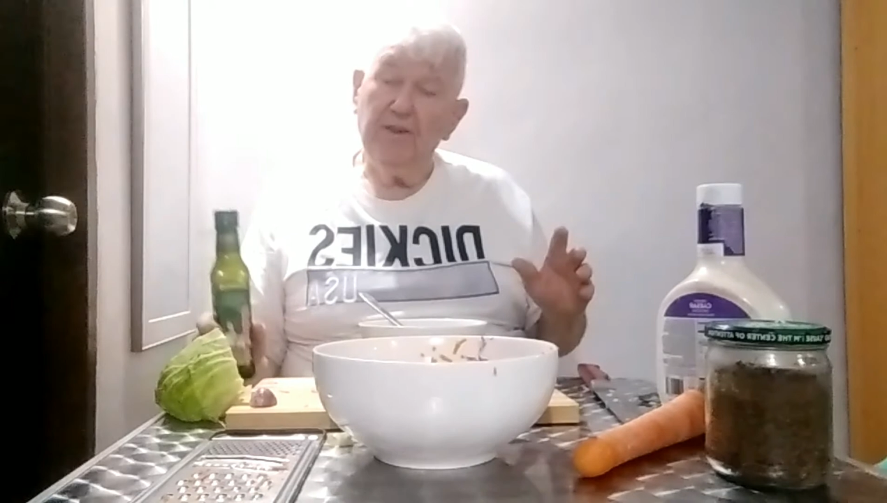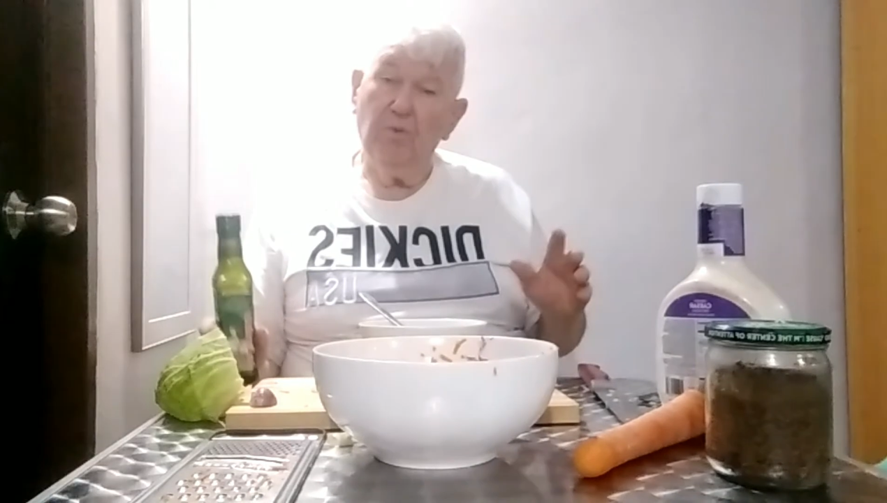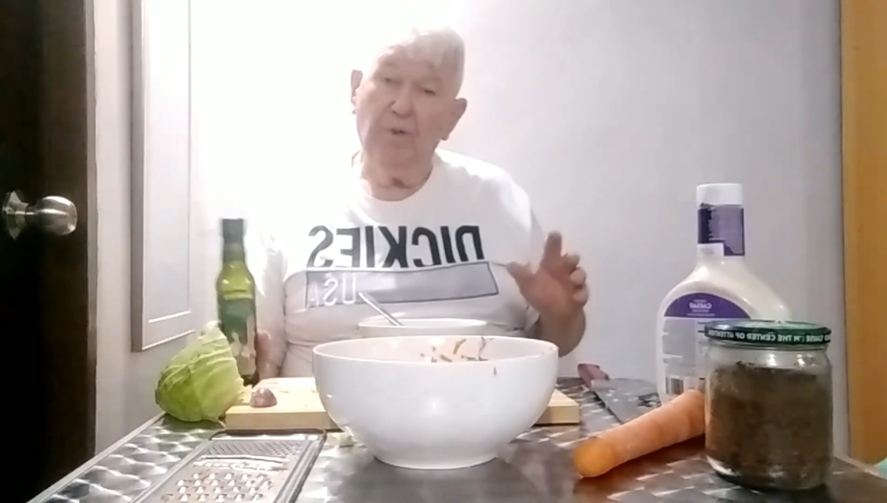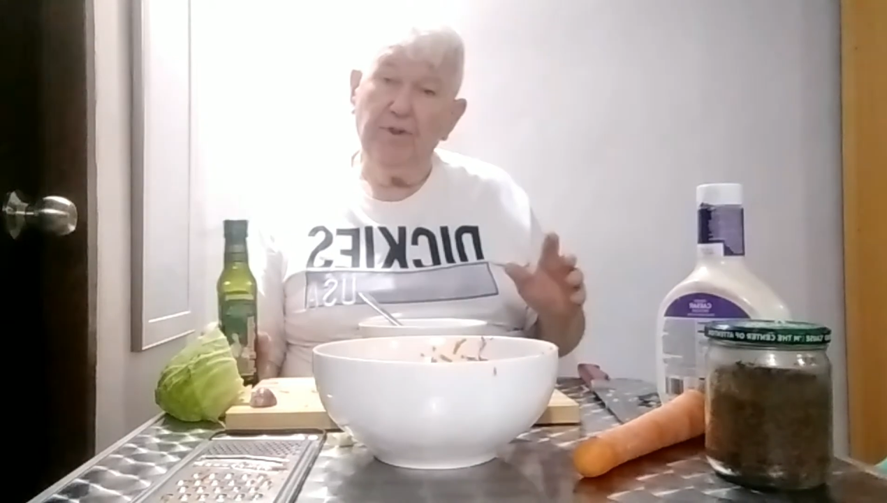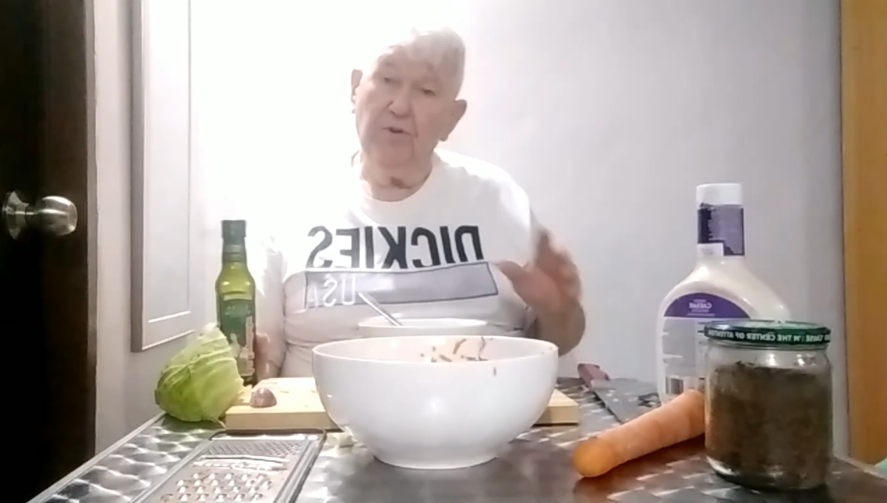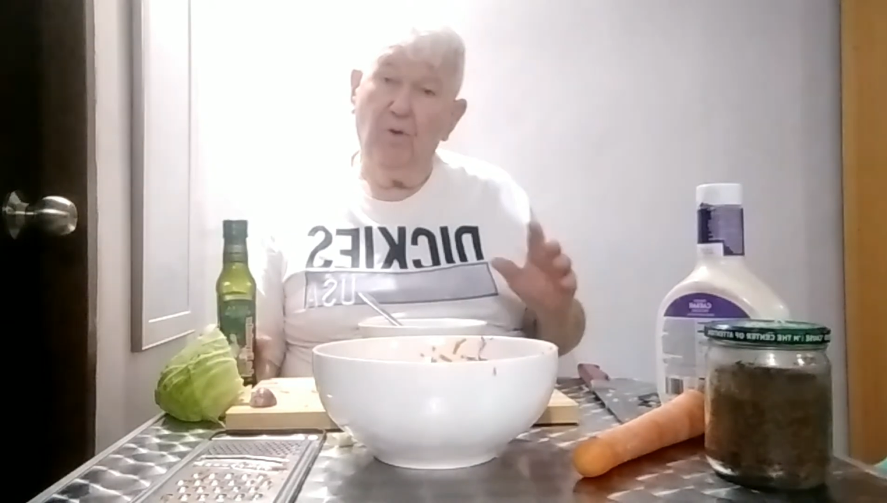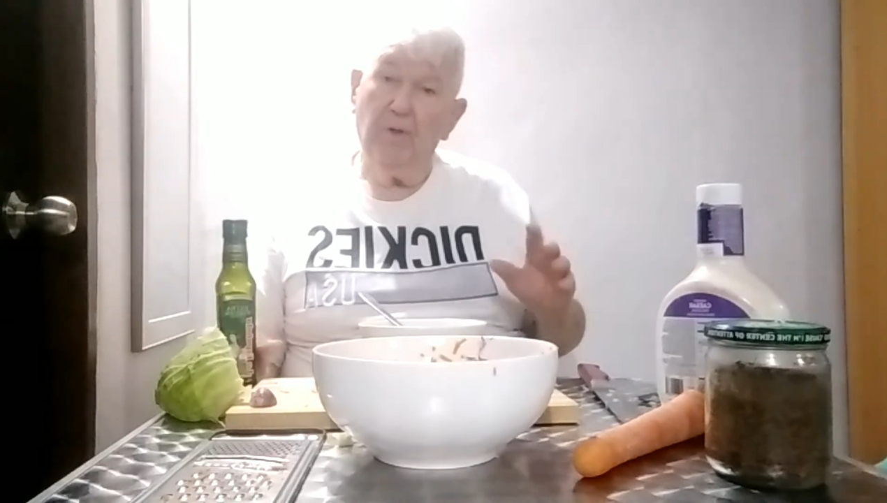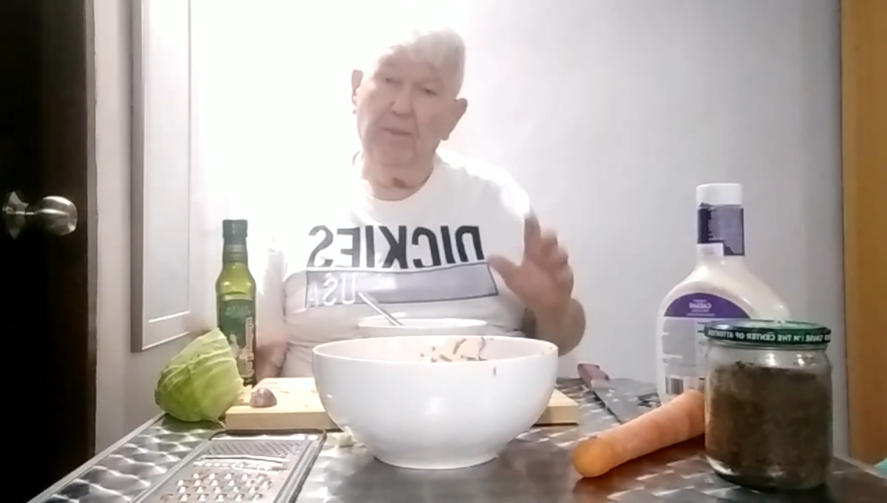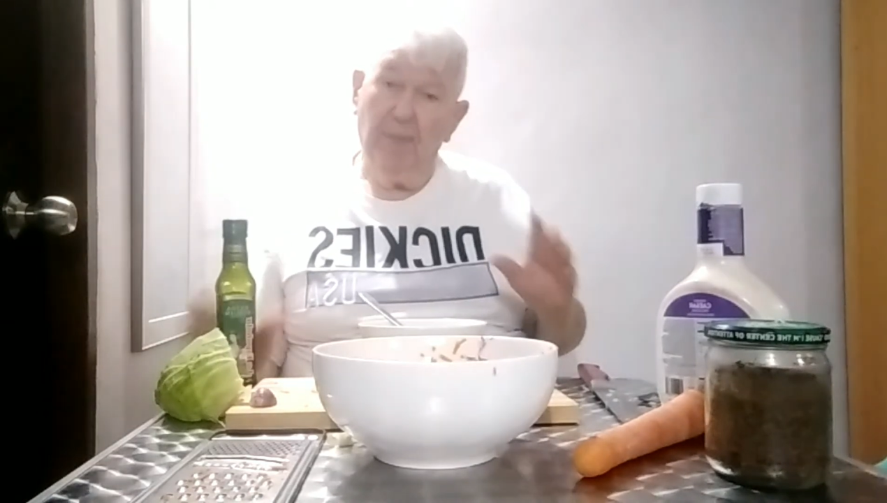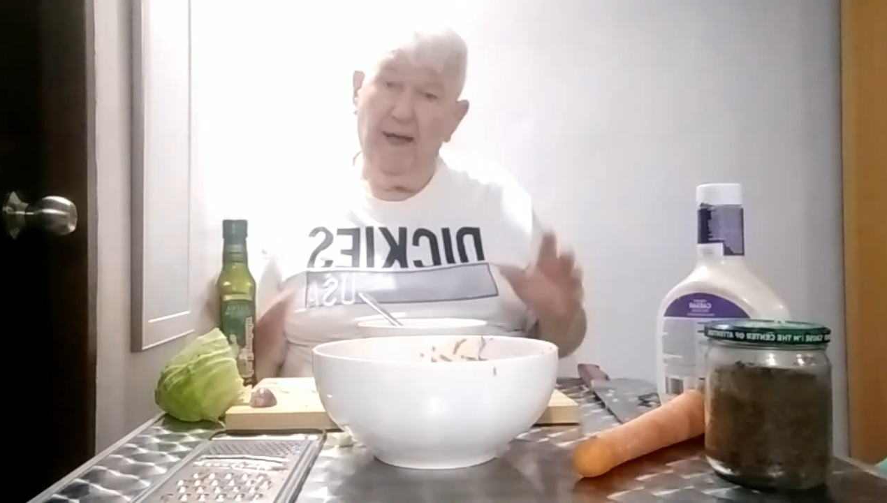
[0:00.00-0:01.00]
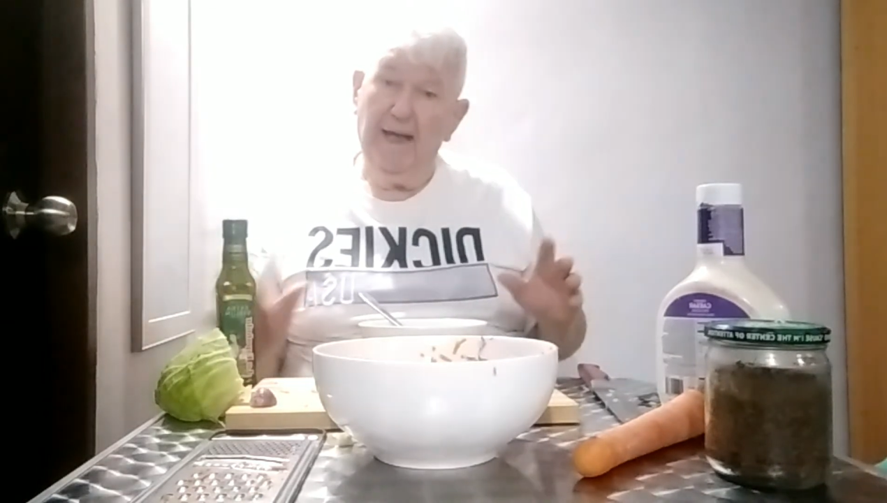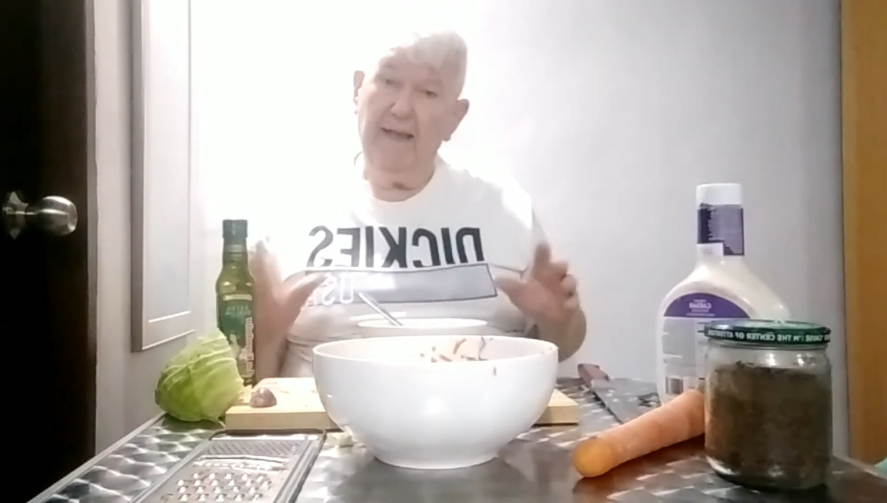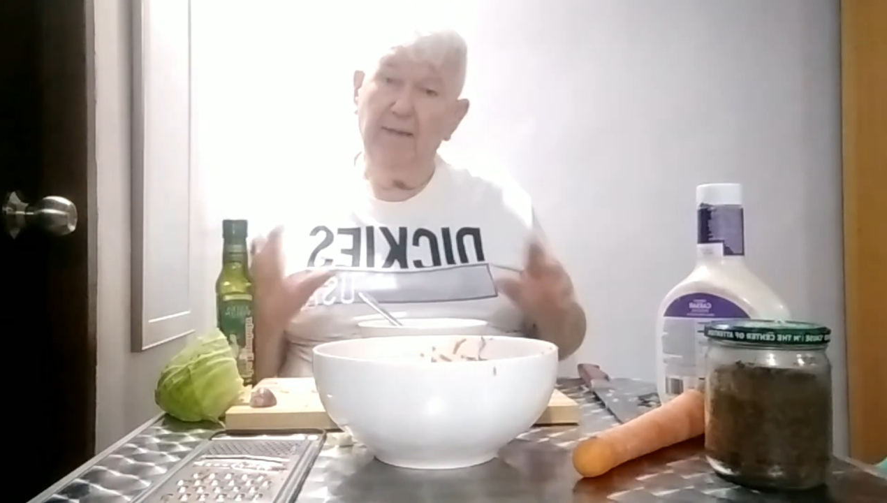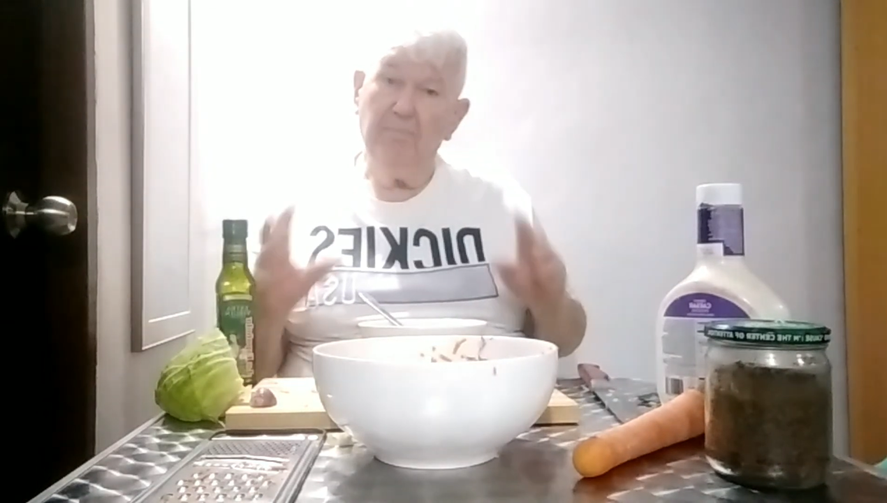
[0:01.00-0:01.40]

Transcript: one you already buy